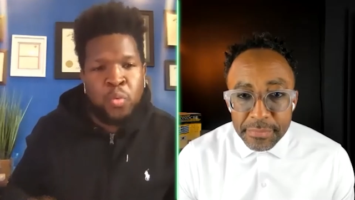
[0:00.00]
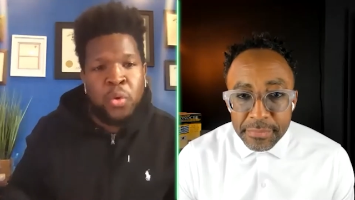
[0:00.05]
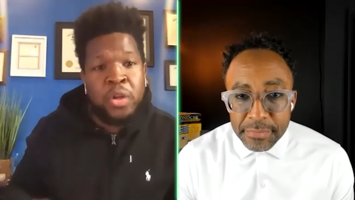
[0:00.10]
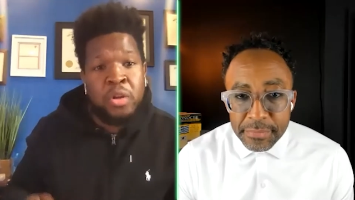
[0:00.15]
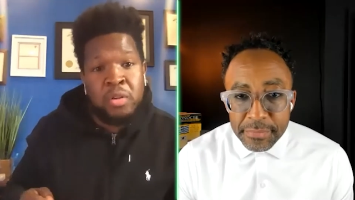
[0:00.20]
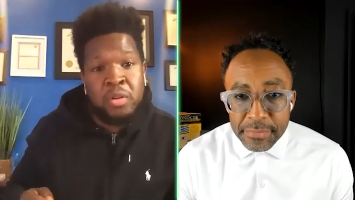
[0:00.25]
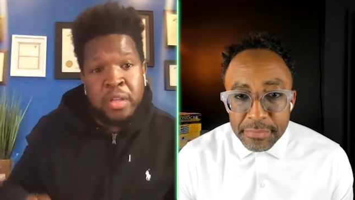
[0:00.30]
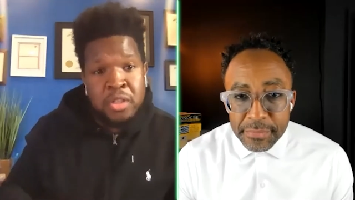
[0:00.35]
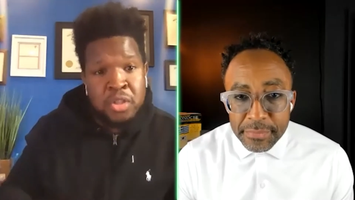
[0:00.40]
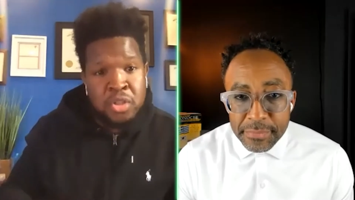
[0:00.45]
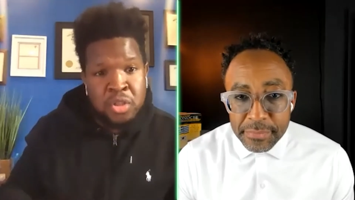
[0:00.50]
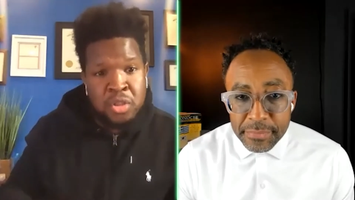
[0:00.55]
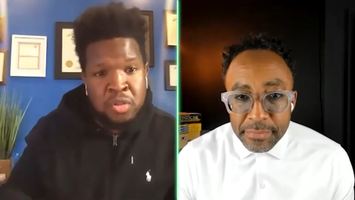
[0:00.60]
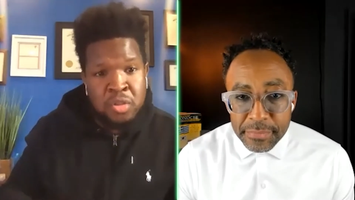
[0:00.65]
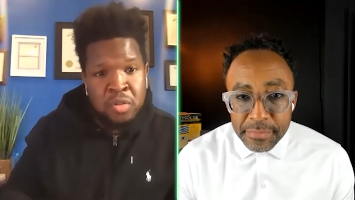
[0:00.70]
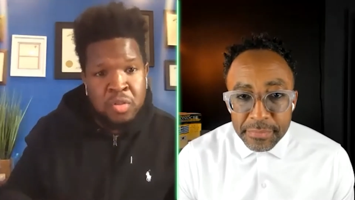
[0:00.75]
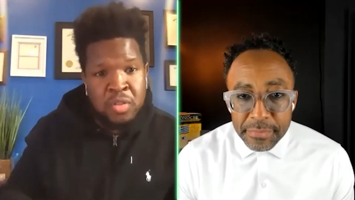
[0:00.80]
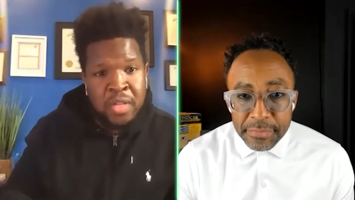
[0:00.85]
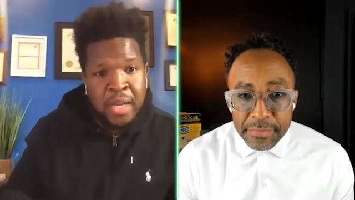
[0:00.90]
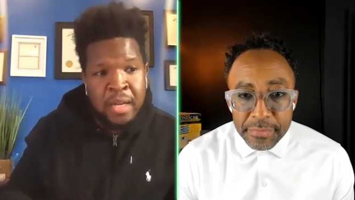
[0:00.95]
Speaker 1: are real
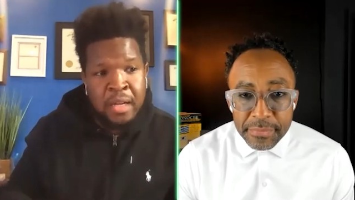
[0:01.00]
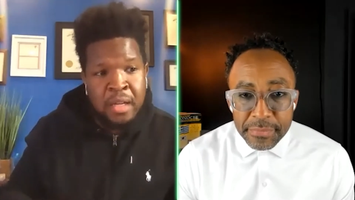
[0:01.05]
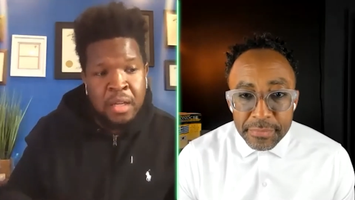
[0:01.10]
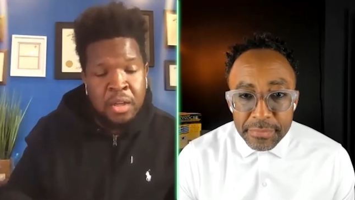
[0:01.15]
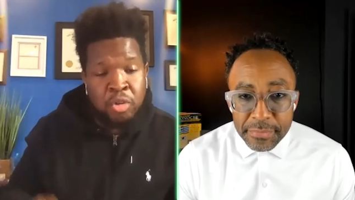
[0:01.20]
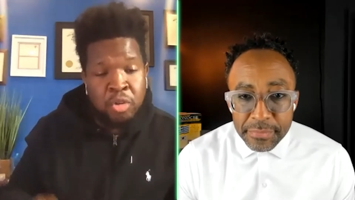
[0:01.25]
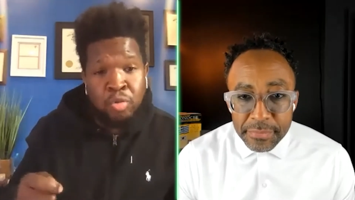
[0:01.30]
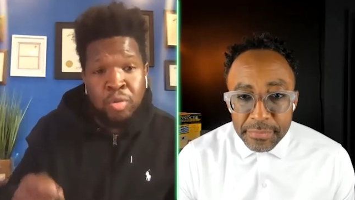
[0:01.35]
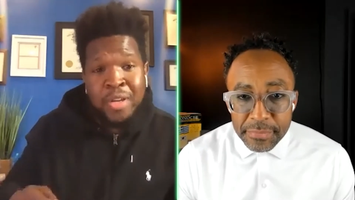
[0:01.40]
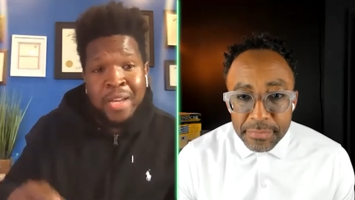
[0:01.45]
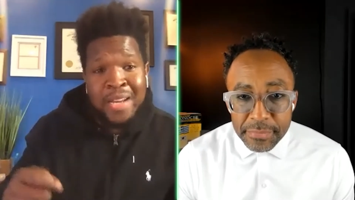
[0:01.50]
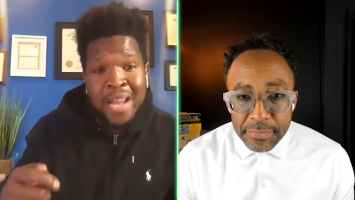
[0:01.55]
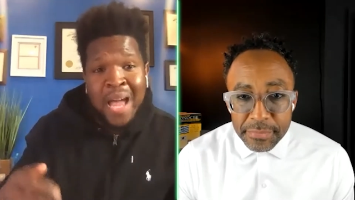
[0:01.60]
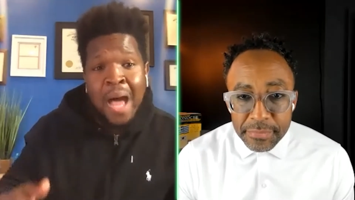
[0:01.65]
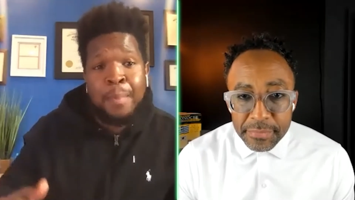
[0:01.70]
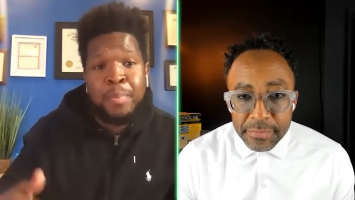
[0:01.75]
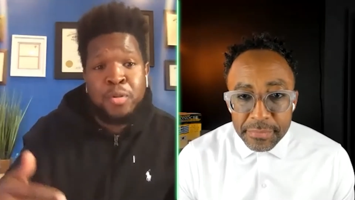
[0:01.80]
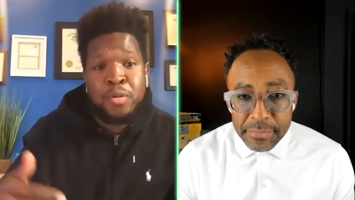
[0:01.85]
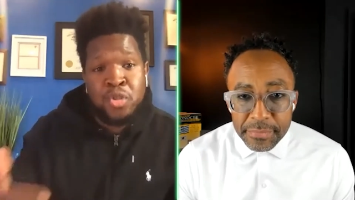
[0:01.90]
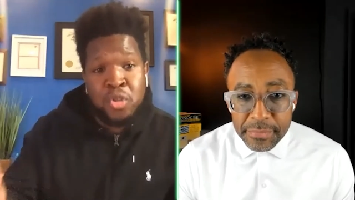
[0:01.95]
issues that
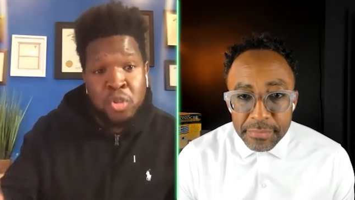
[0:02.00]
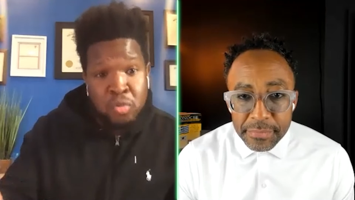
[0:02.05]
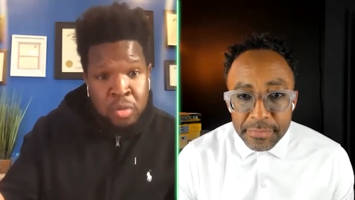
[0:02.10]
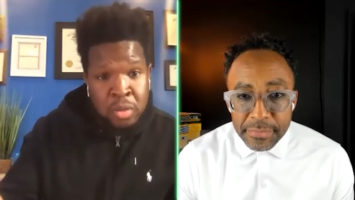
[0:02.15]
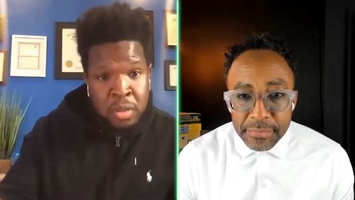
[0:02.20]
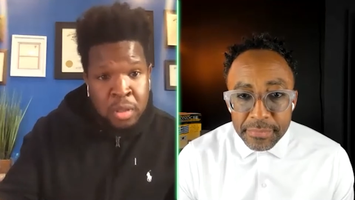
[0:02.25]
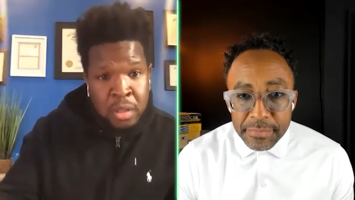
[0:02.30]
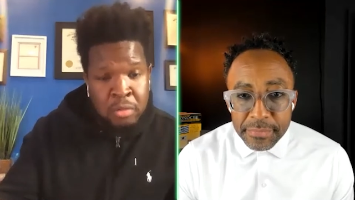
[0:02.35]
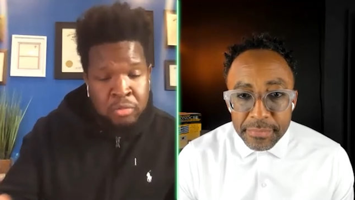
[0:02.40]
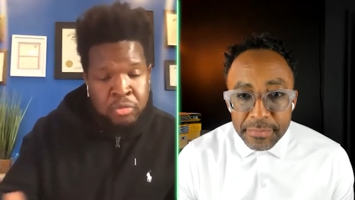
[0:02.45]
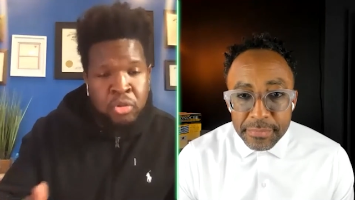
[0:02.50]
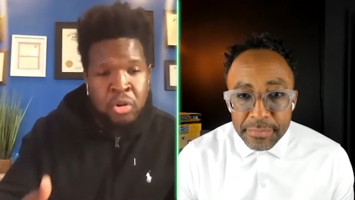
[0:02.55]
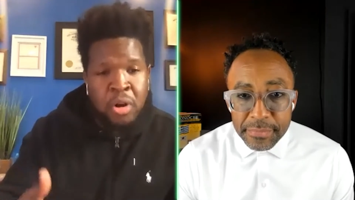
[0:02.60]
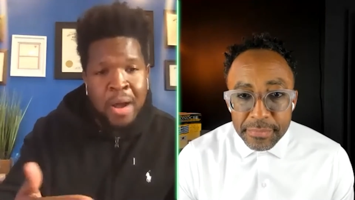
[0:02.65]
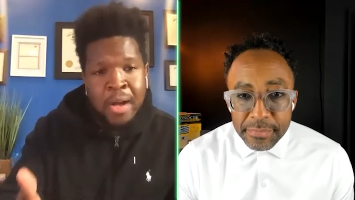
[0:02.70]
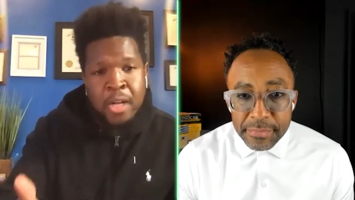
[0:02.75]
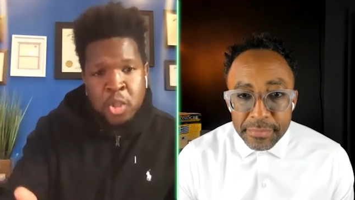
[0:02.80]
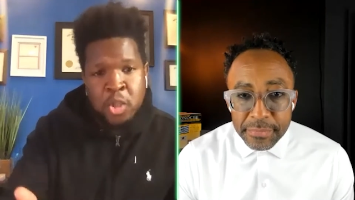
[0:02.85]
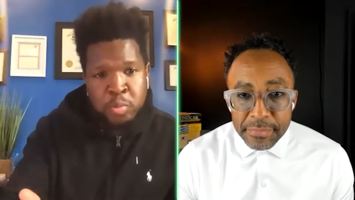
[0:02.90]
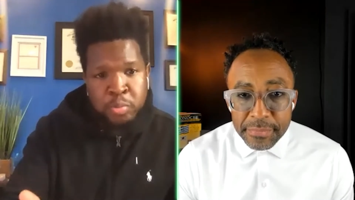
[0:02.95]
create opportunity
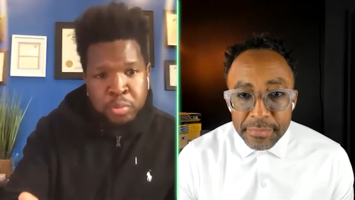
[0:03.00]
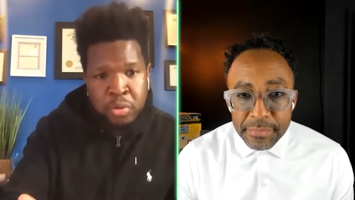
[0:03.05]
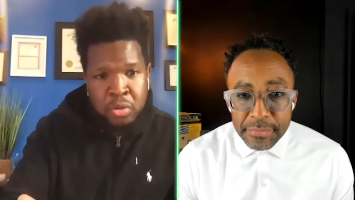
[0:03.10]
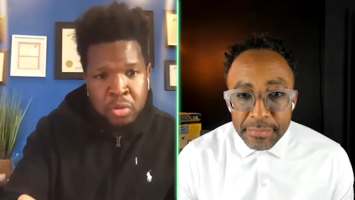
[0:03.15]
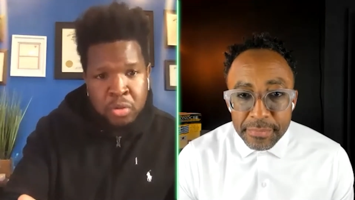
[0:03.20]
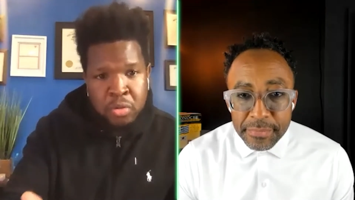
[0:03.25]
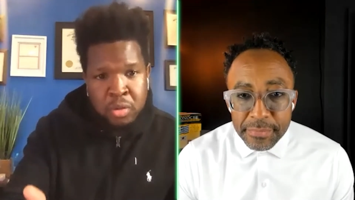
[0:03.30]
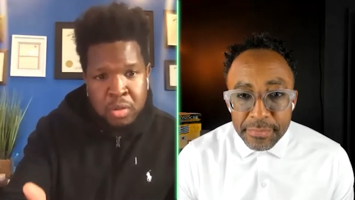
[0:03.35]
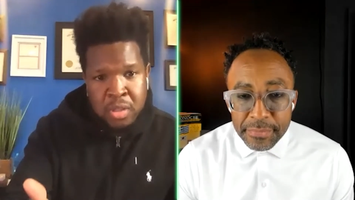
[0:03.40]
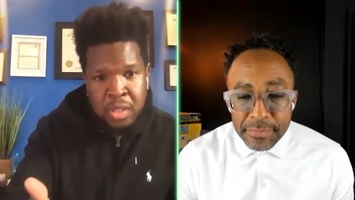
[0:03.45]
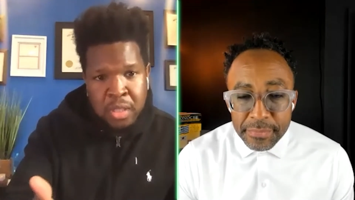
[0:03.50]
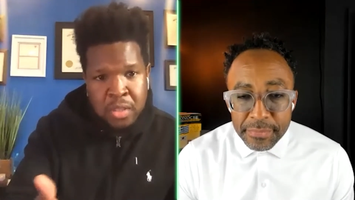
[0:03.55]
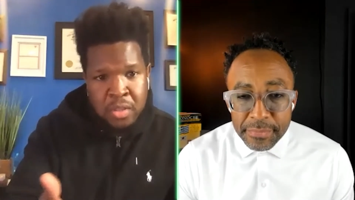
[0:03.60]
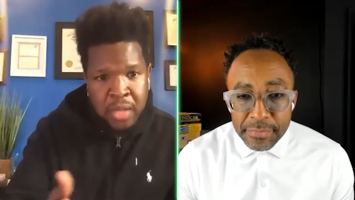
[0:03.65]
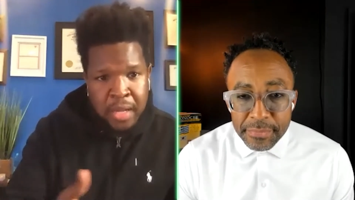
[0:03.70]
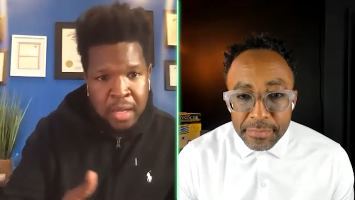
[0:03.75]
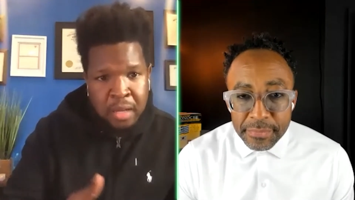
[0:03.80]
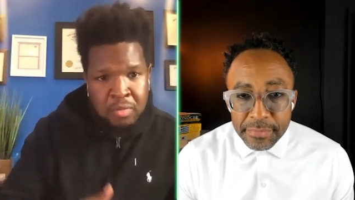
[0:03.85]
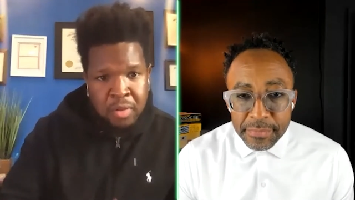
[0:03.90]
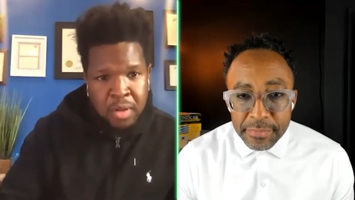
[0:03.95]
for entrepreneurs.
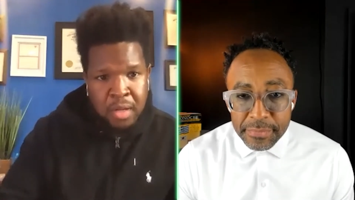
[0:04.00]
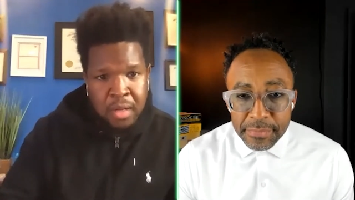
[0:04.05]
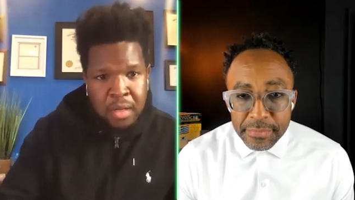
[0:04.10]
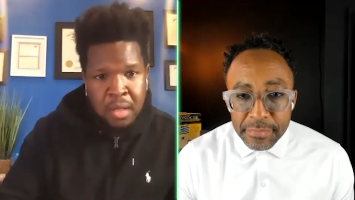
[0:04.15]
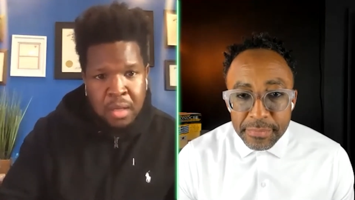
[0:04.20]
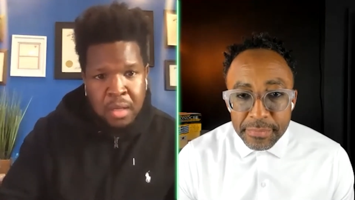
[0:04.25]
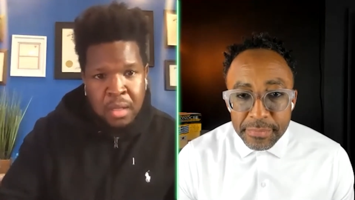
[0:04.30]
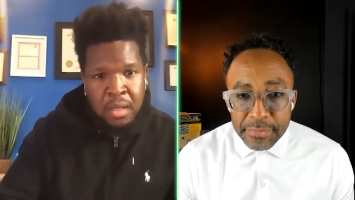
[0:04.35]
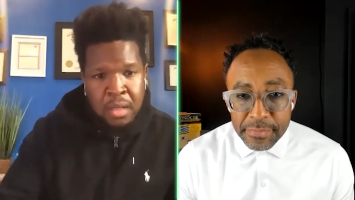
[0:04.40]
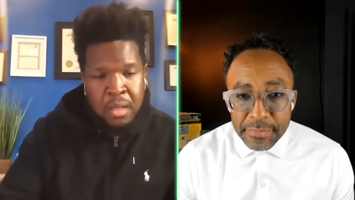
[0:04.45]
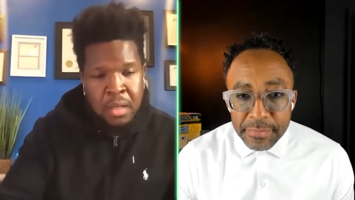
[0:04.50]
Is that correct?